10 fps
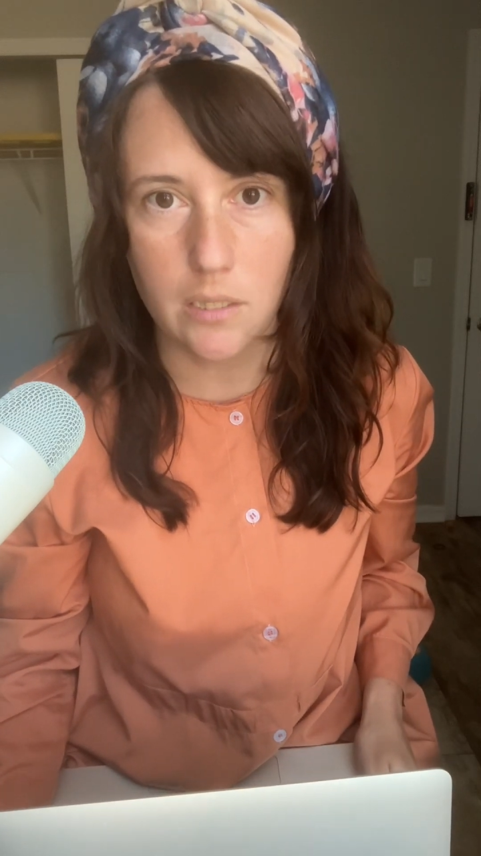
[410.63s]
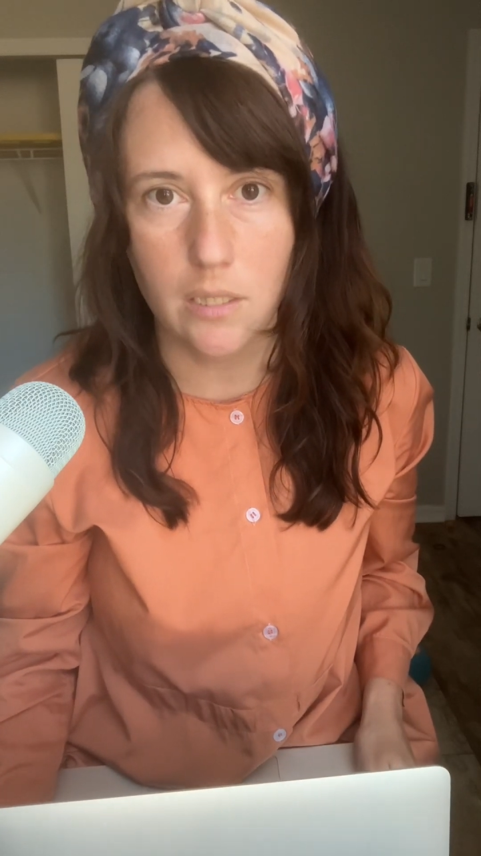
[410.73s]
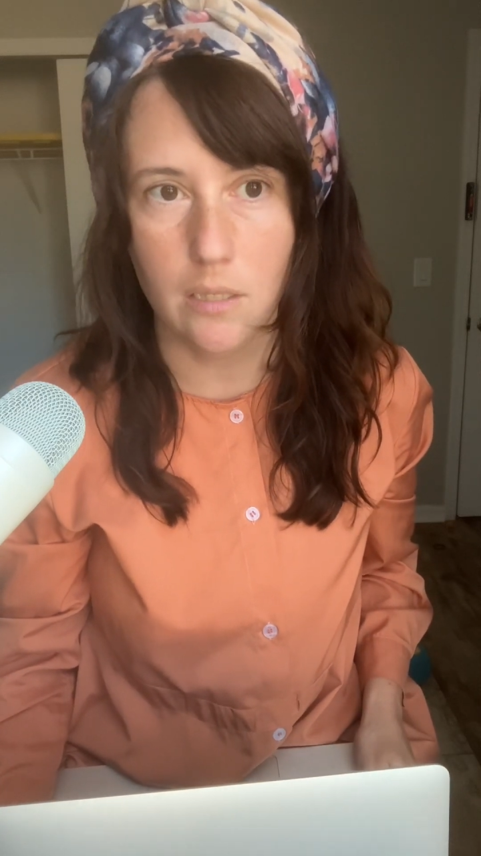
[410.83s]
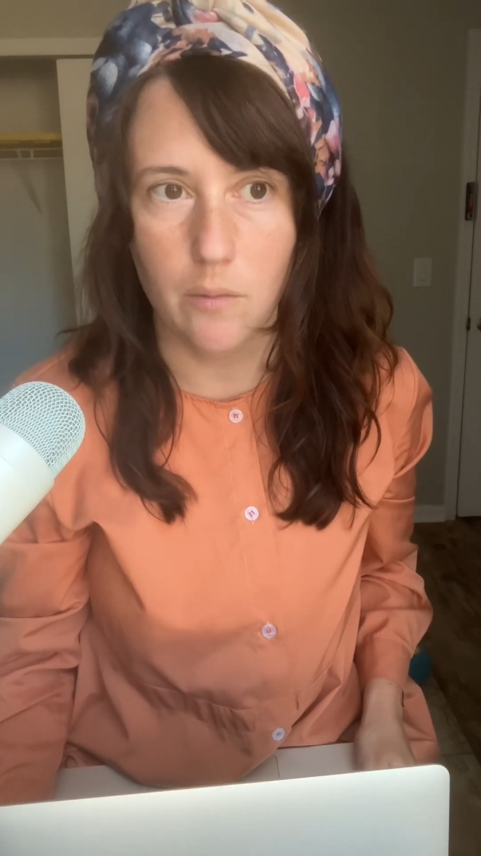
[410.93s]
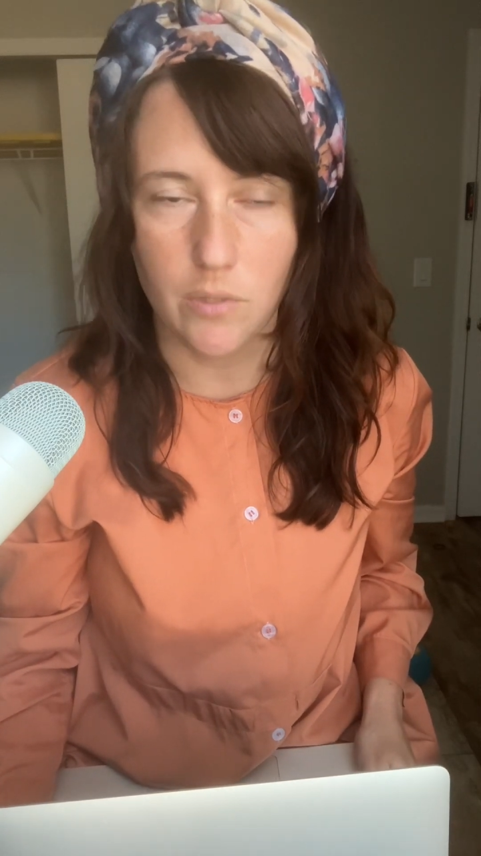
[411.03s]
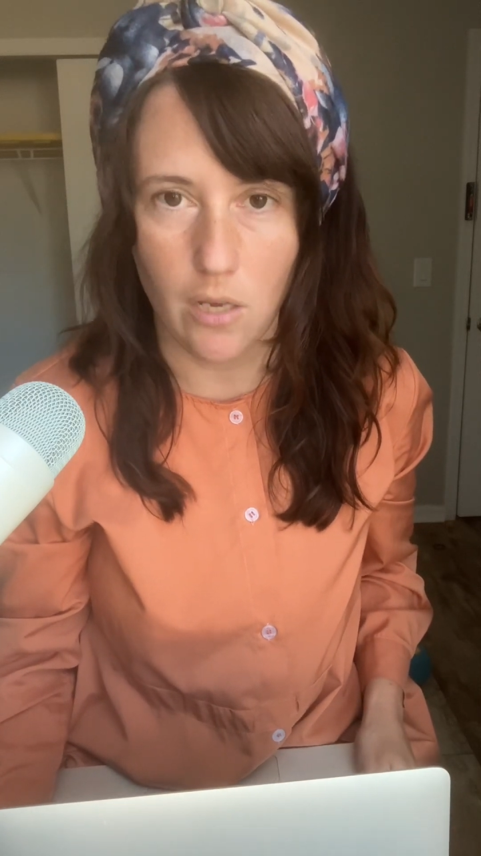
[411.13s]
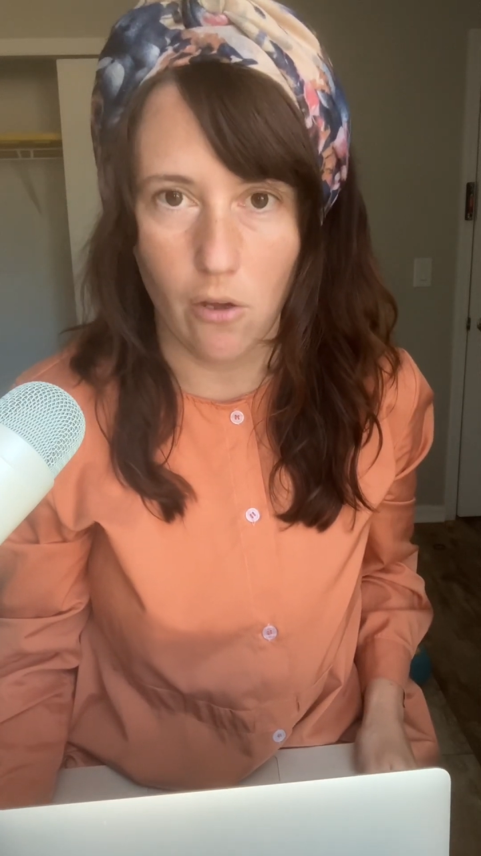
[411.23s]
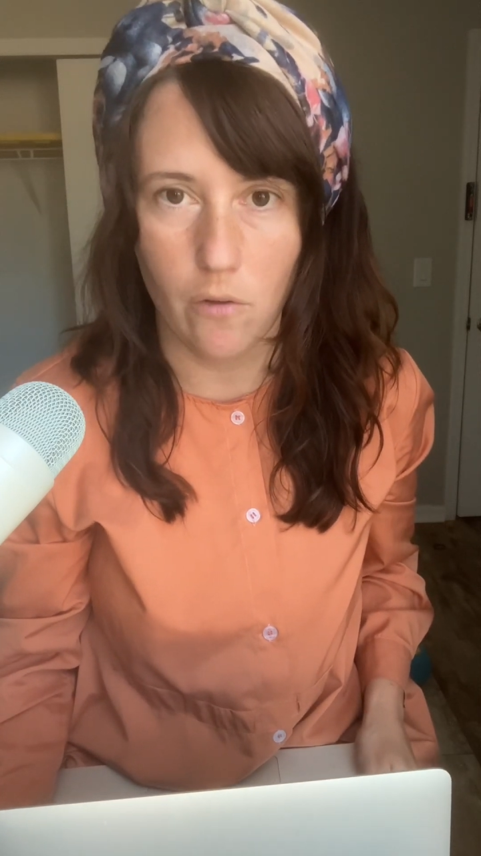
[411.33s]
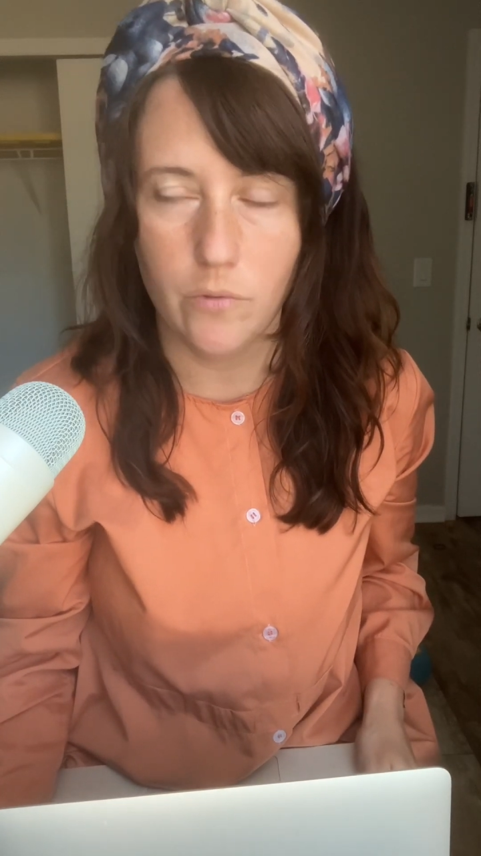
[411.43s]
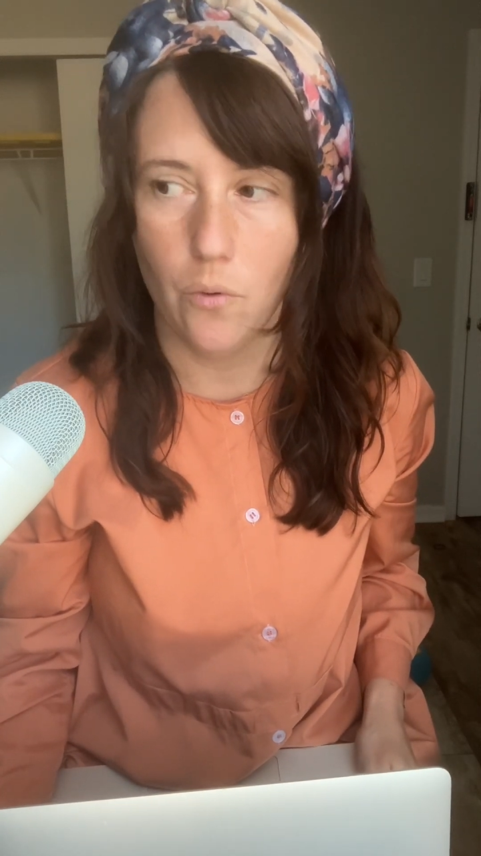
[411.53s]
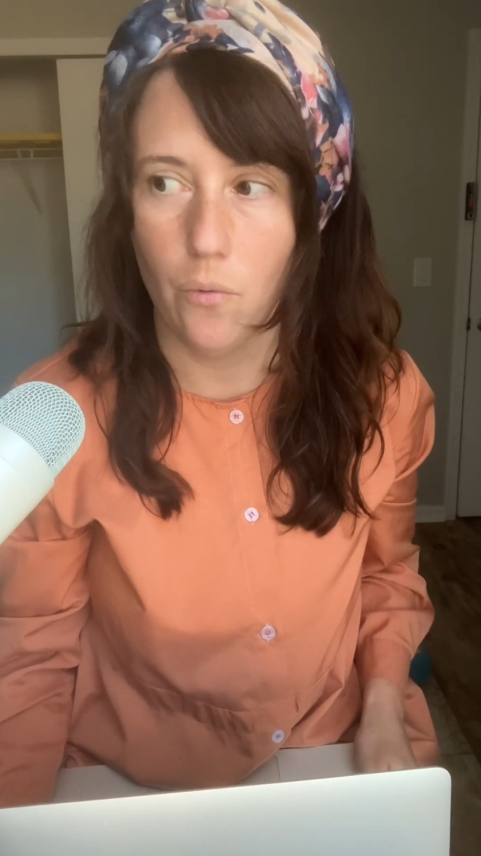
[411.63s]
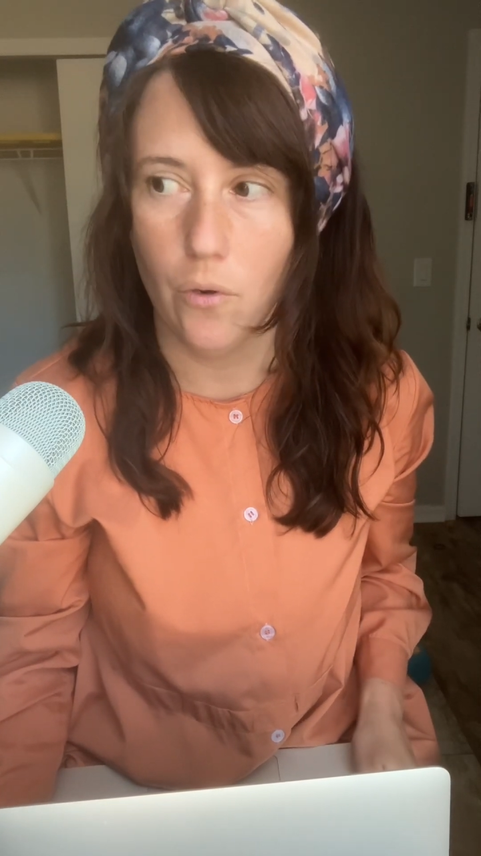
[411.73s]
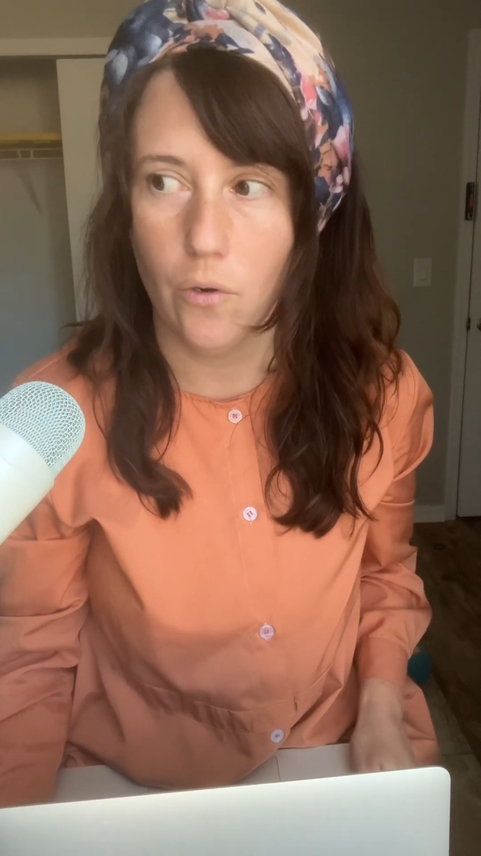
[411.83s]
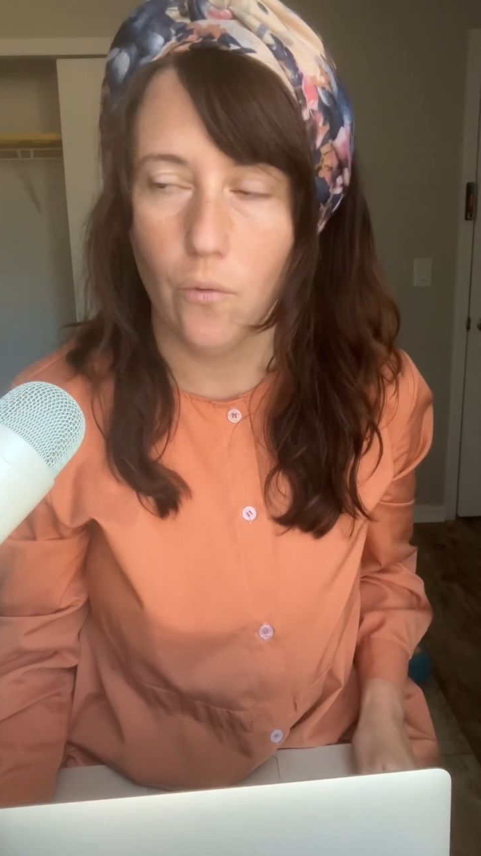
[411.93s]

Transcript: it themselves or